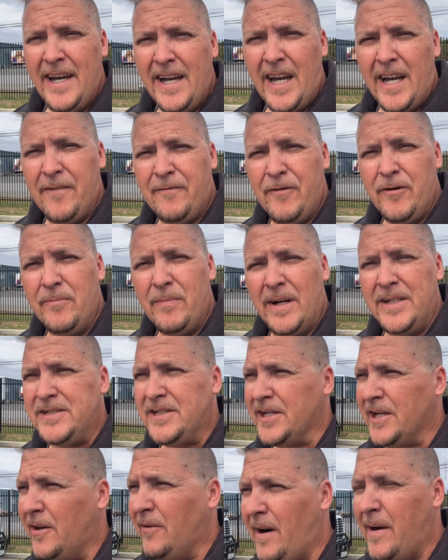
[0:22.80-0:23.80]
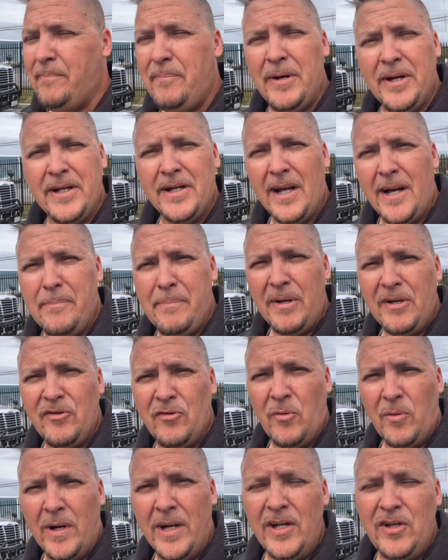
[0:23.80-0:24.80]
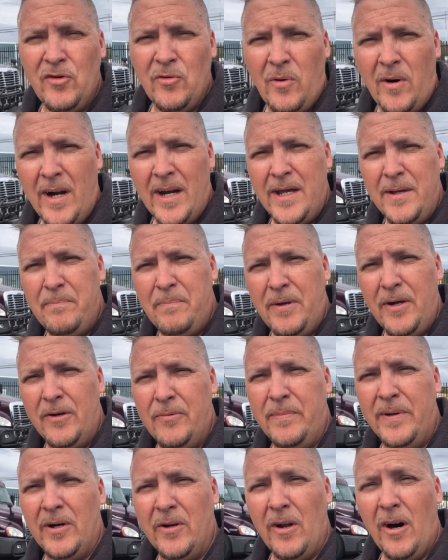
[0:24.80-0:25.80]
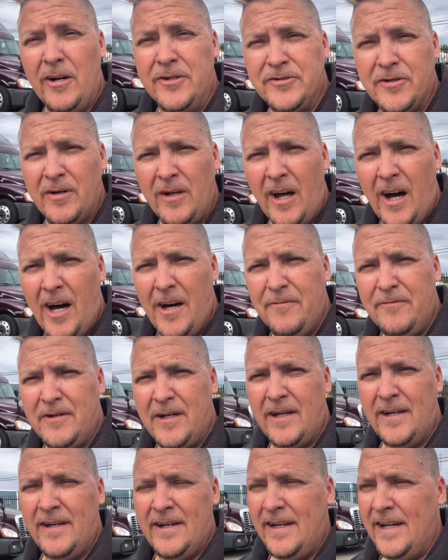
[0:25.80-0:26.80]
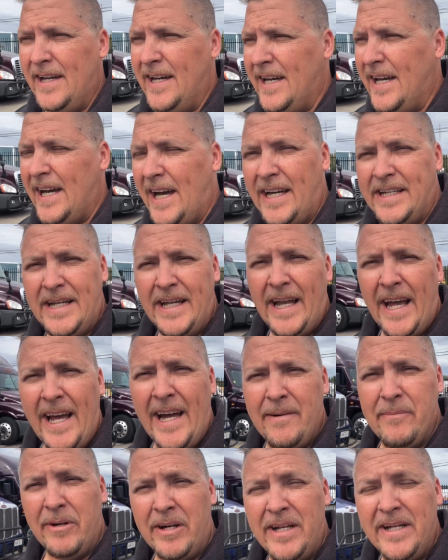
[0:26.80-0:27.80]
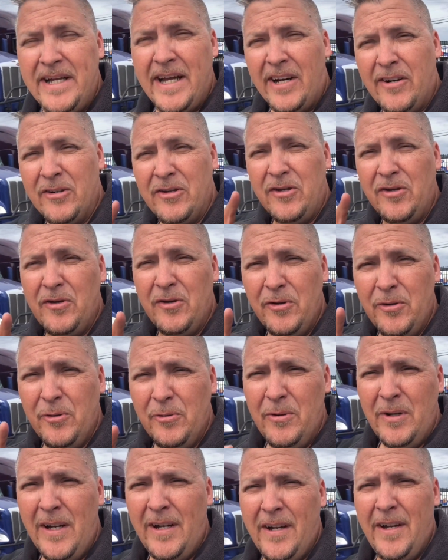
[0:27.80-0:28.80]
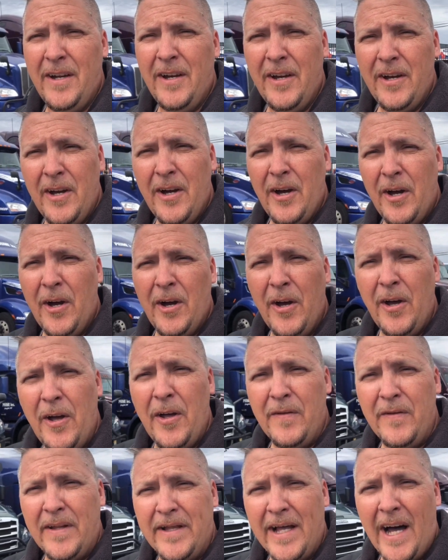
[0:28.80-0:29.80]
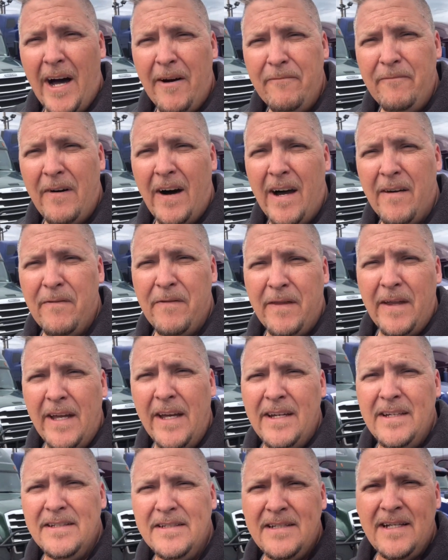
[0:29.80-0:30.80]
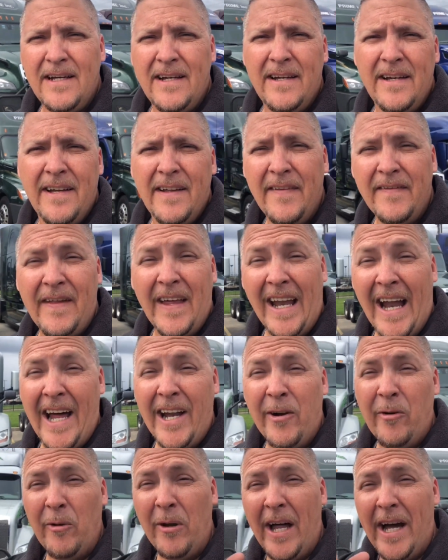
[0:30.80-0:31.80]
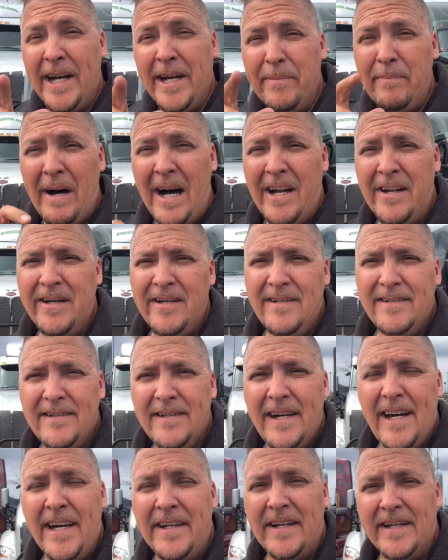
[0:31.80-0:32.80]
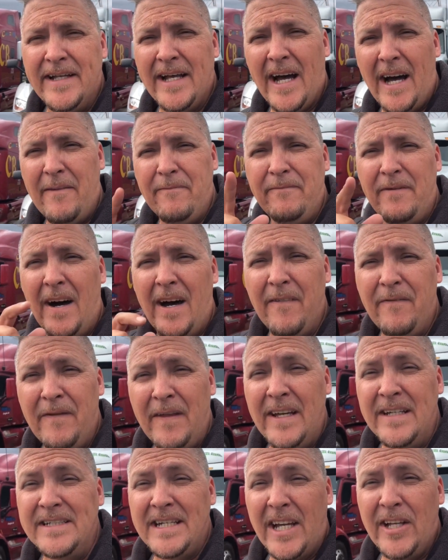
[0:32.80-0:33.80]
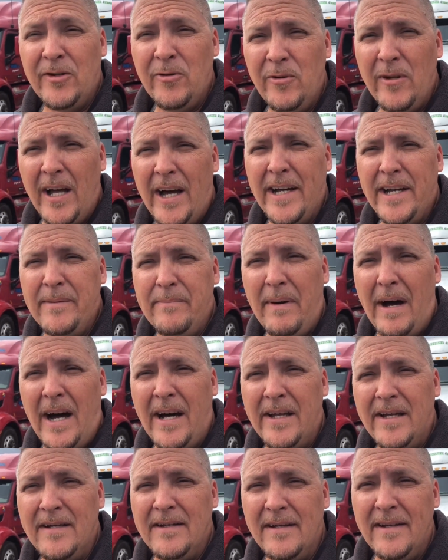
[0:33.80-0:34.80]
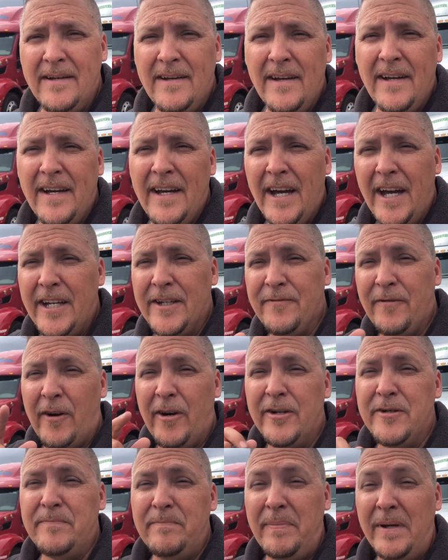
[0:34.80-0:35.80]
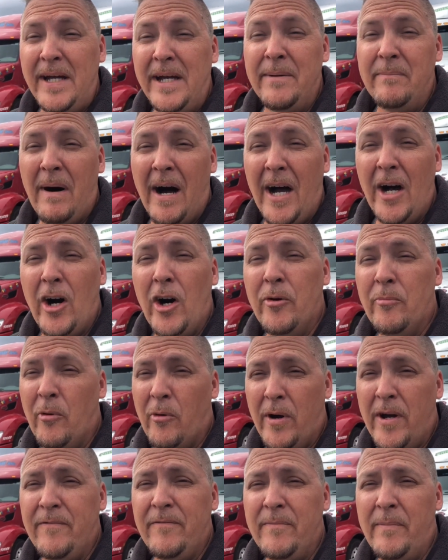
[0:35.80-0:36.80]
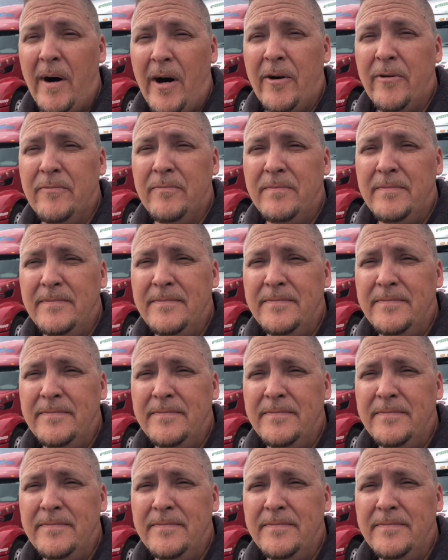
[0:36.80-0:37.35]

And a few months ago, I picked up a 2020 Peterbilt UltraLoft. And today I'm going to tell you the top 5 things that I don't like about it and the top 5 things I do like about it as far as being my home away from home.